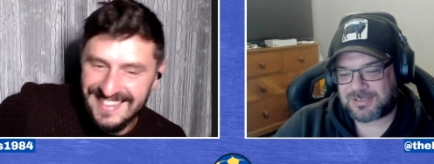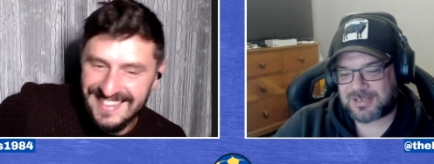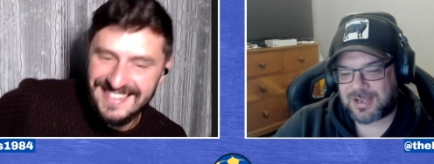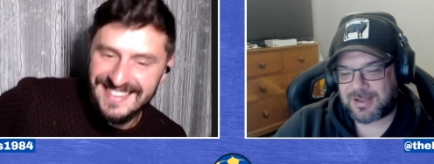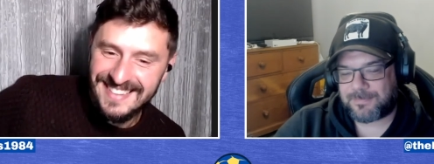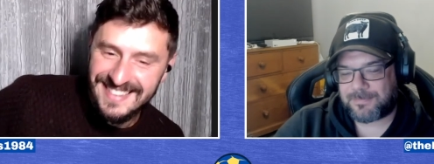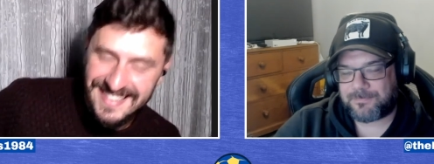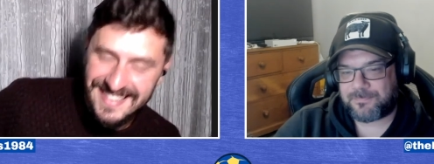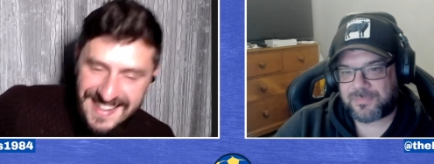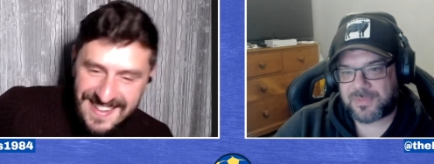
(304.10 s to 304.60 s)
Speaker 1: that
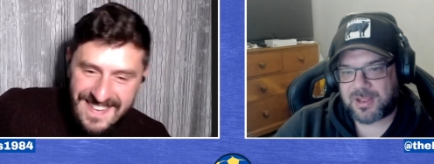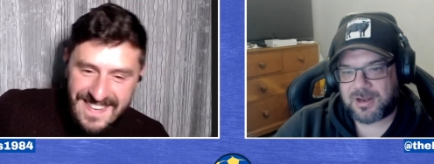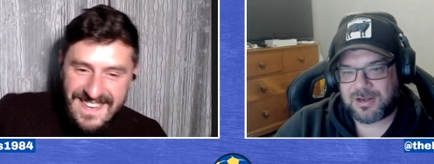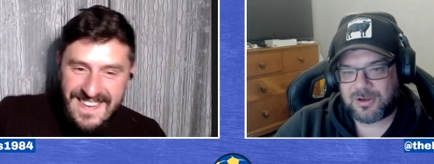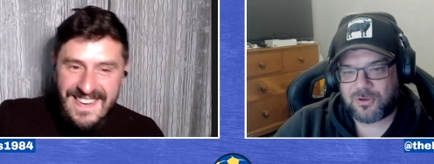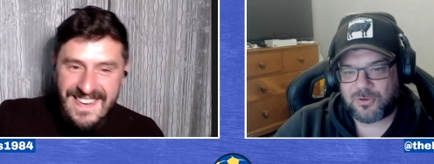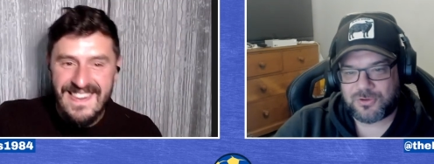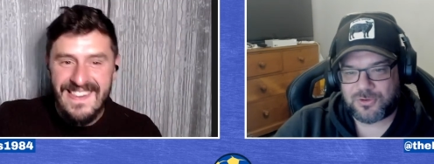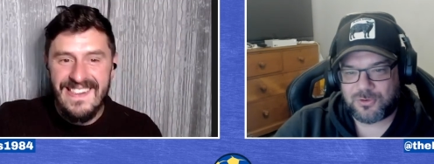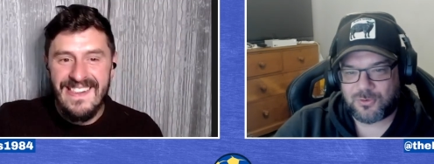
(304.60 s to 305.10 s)
a
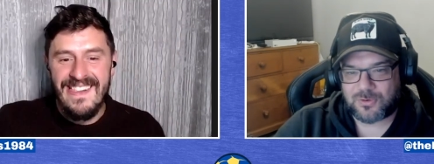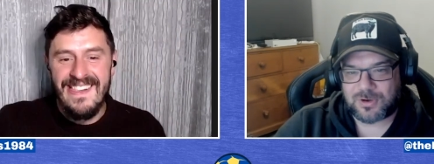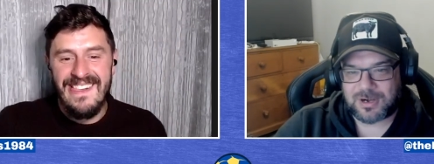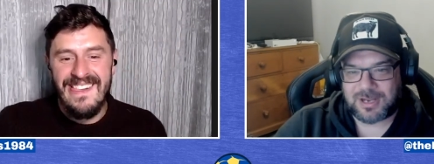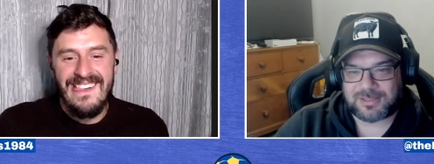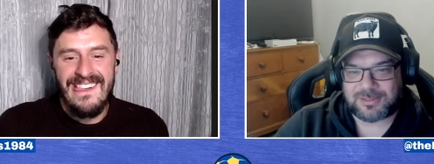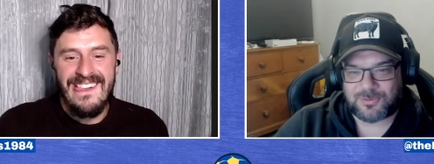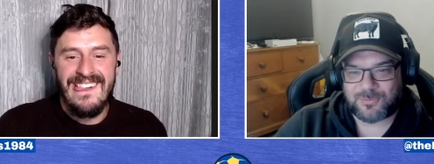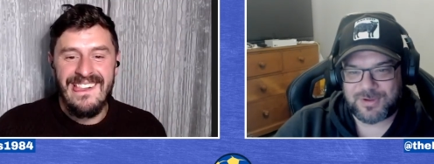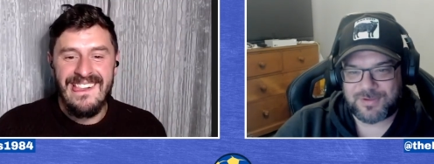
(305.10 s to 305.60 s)
young lad
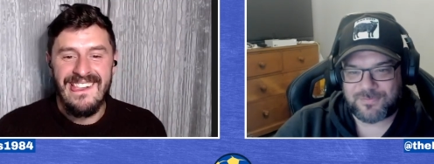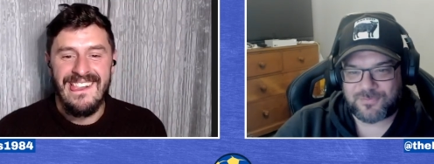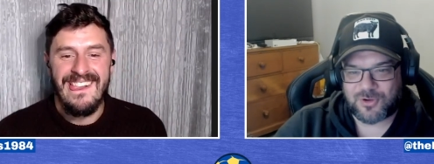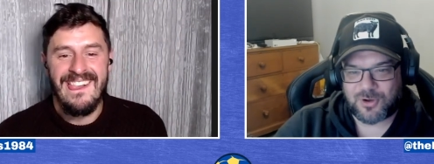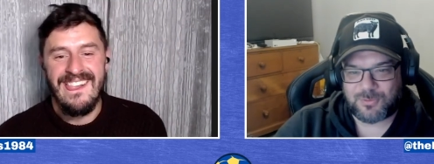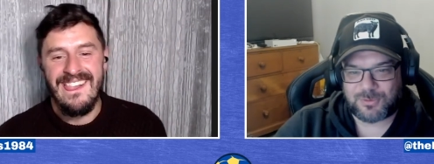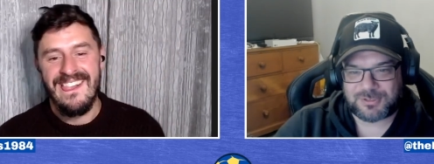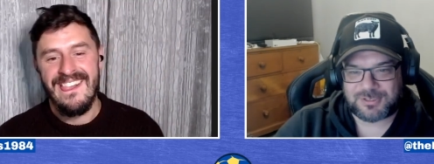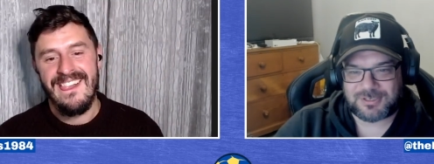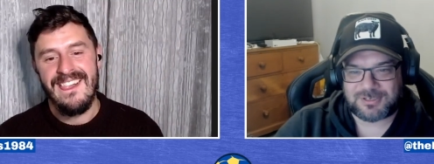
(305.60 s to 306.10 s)
that we've got.
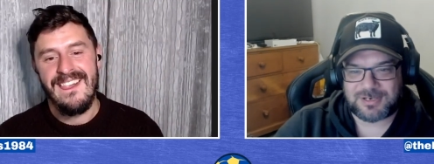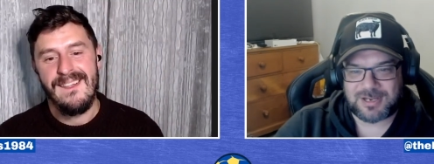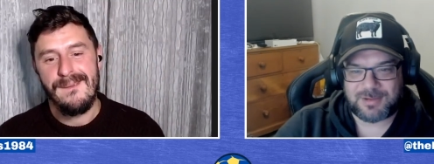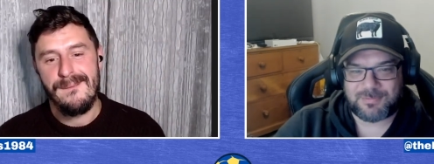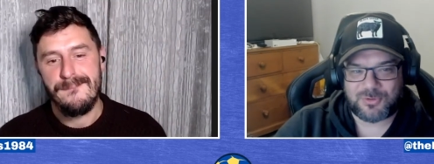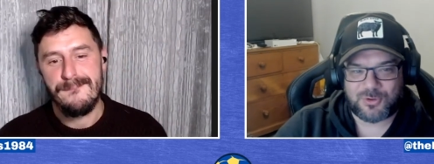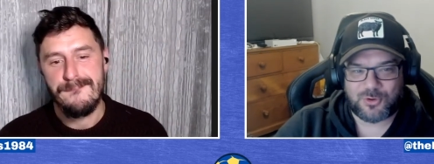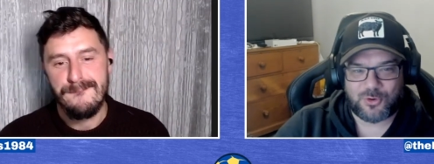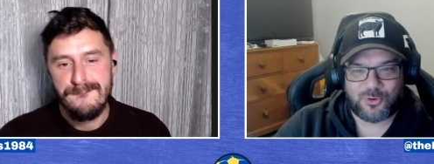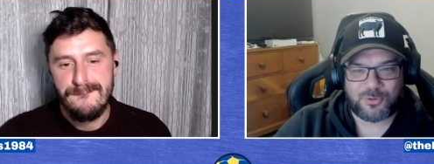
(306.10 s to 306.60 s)
What's his name?
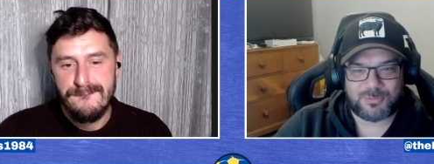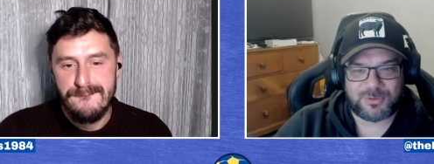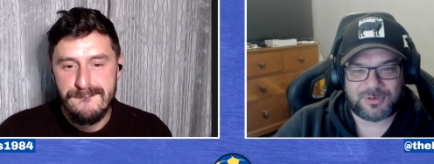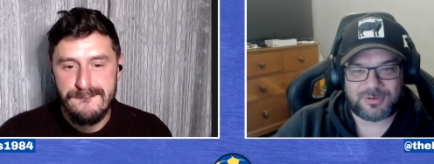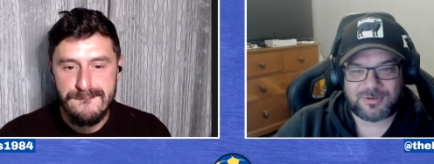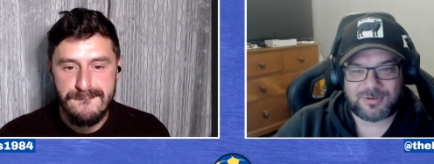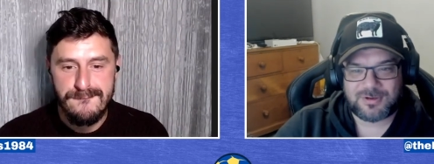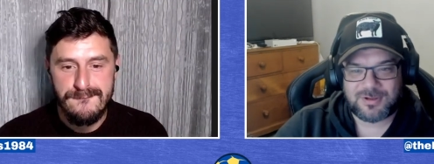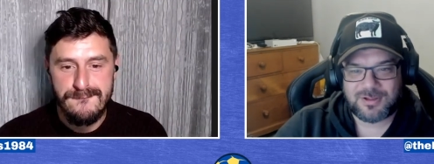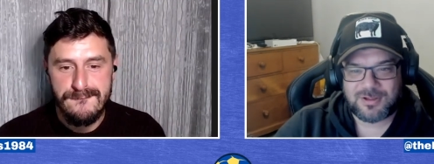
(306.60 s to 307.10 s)
Gorman.